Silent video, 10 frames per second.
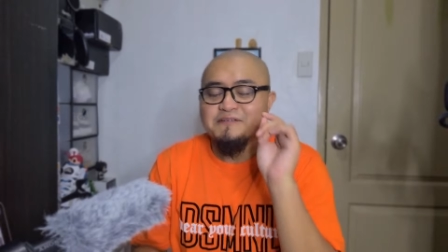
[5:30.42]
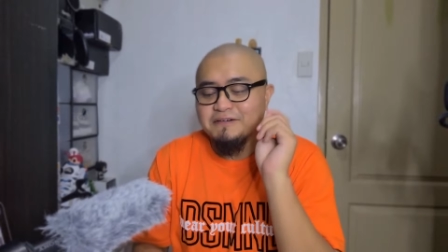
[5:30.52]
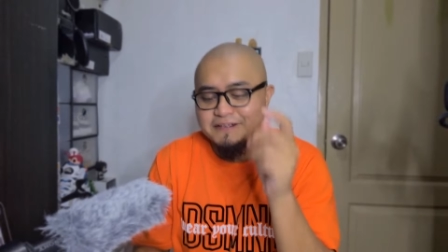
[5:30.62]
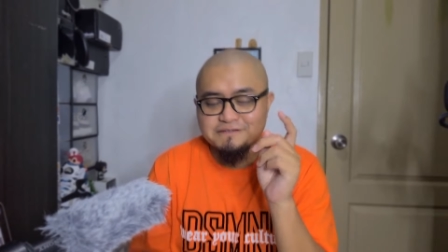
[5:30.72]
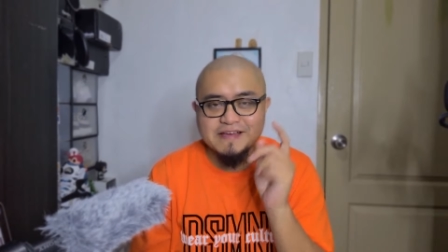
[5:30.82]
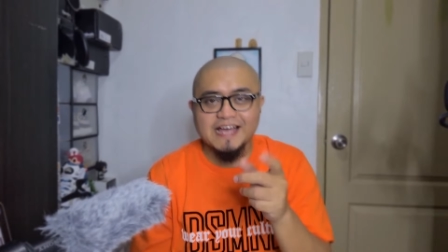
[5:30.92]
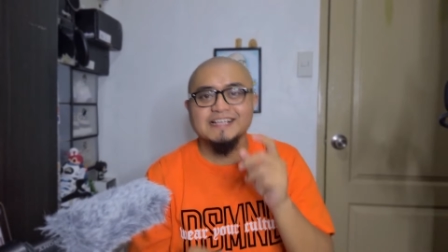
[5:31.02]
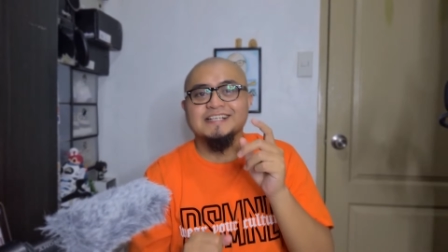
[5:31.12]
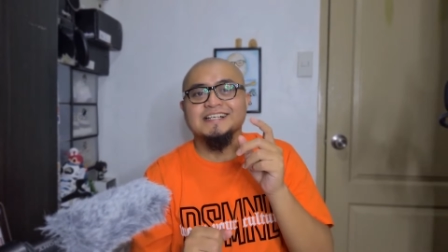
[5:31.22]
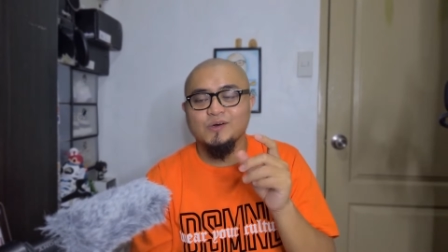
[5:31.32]
fun
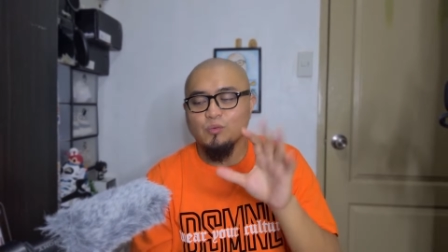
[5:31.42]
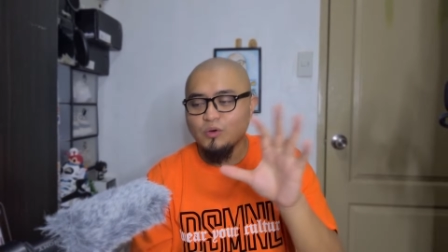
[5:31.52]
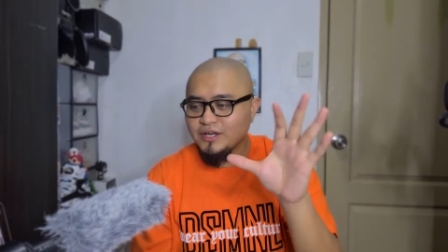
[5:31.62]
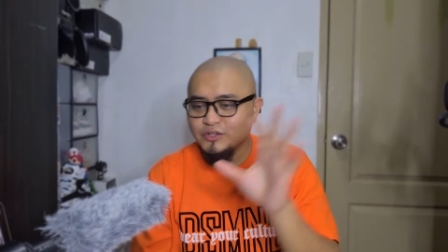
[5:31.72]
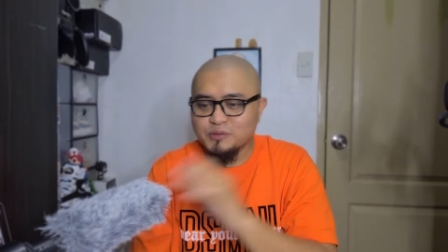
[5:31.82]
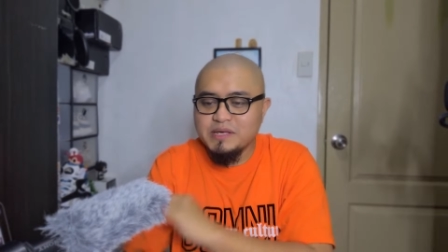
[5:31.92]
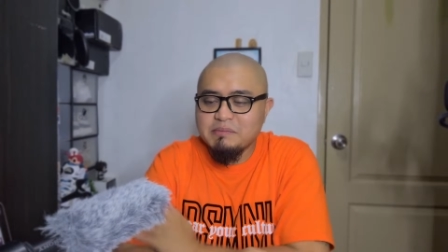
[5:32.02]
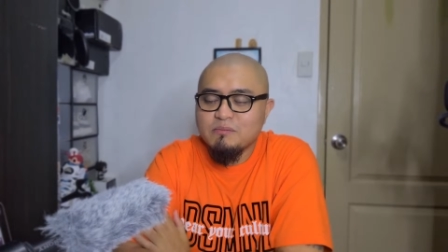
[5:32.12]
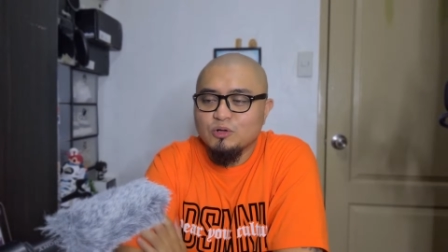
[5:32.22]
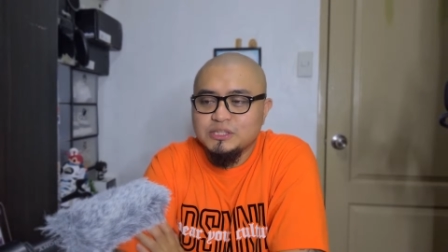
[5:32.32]
fact, one or
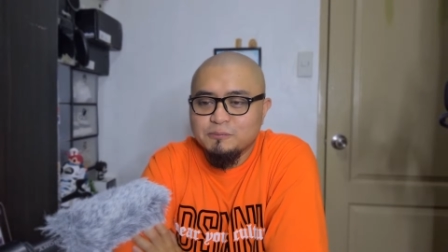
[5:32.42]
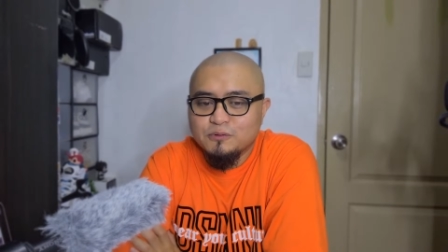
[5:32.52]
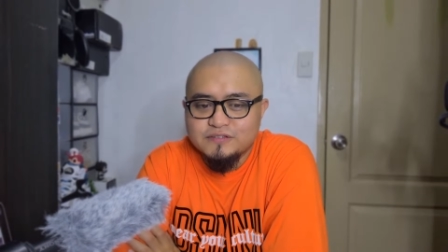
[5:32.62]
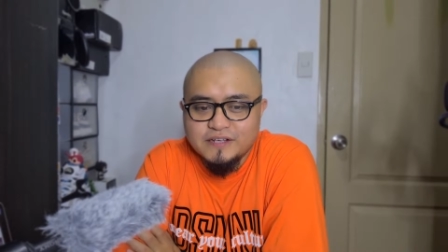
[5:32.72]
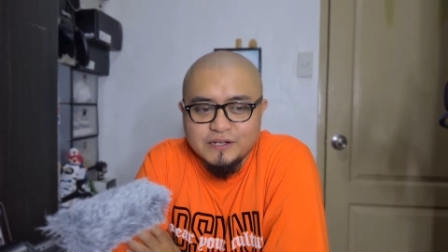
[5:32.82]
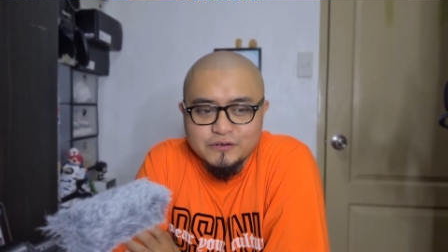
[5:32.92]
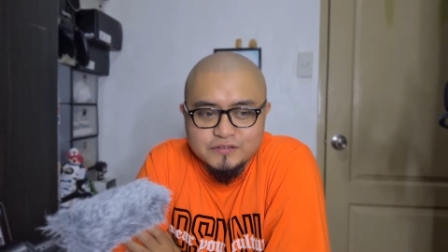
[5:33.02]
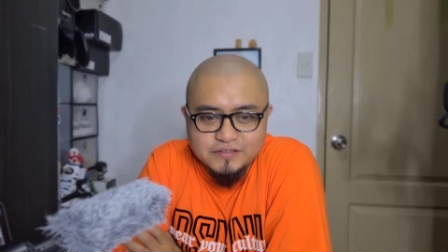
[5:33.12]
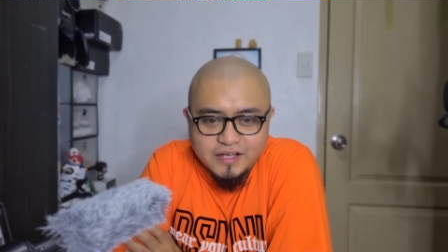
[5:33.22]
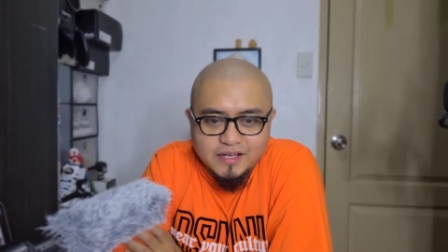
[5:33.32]
maybe multiple
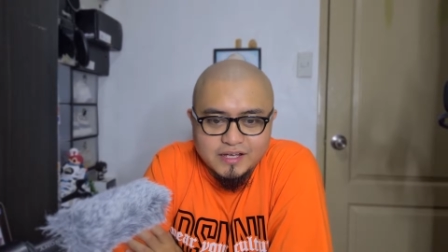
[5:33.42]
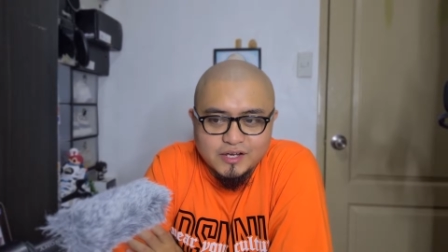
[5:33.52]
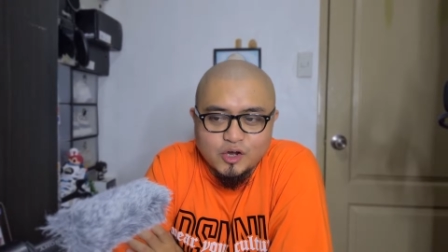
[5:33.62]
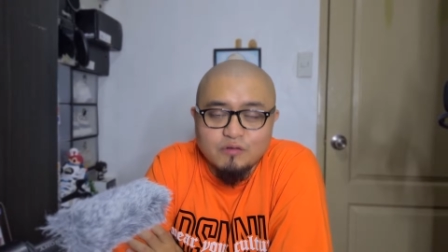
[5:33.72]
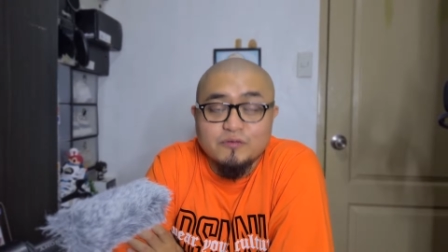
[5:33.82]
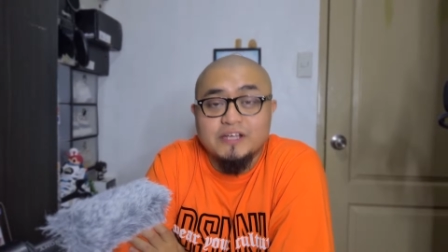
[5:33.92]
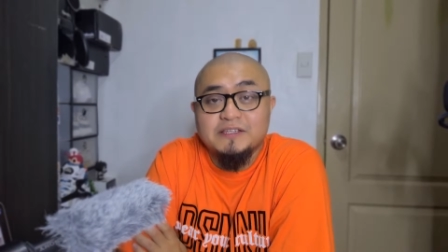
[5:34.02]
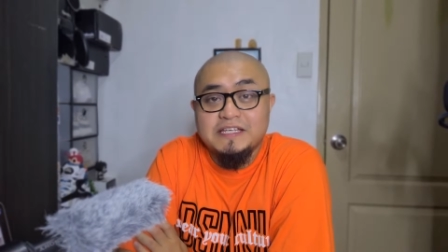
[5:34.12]
sellers uh, over at